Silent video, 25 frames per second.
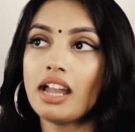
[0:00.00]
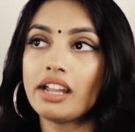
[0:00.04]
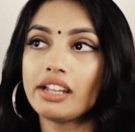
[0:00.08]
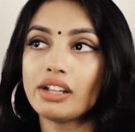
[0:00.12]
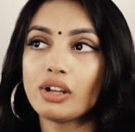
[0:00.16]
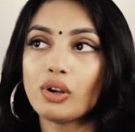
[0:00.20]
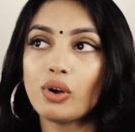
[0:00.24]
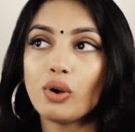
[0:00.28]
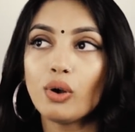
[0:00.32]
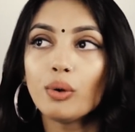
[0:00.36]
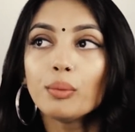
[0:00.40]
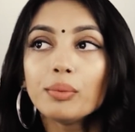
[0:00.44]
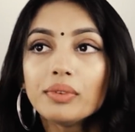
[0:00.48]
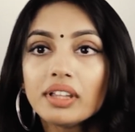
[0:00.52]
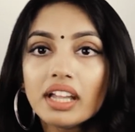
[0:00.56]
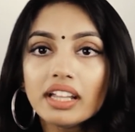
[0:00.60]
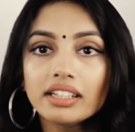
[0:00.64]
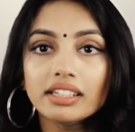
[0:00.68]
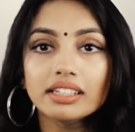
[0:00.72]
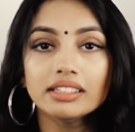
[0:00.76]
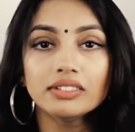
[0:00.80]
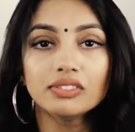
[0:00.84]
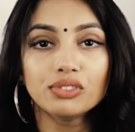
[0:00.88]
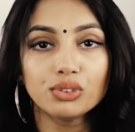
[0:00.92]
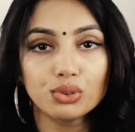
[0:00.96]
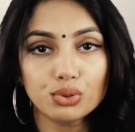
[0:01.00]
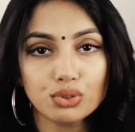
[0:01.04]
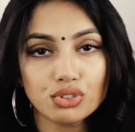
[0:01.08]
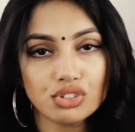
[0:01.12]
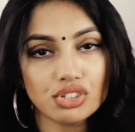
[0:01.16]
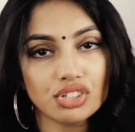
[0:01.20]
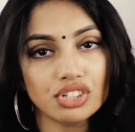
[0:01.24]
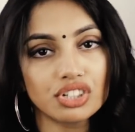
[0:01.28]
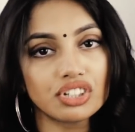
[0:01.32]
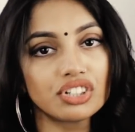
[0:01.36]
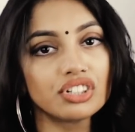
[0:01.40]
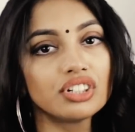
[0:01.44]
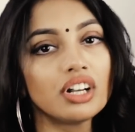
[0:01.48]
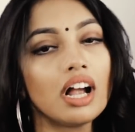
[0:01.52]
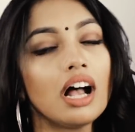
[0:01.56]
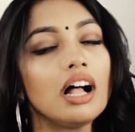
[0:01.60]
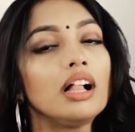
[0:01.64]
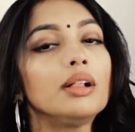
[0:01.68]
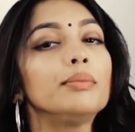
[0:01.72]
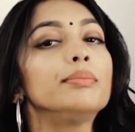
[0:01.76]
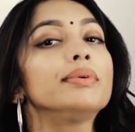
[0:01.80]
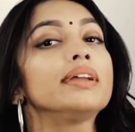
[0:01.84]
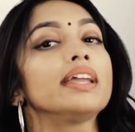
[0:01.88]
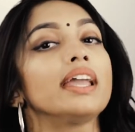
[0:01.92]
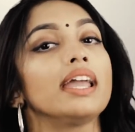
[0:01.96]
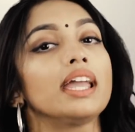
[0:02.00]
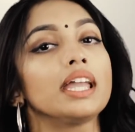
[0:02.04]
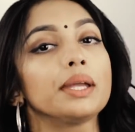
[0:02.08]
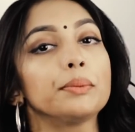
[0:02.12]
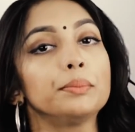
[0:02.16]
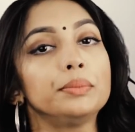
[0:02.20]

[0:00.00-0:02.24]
I hope that in future I'll be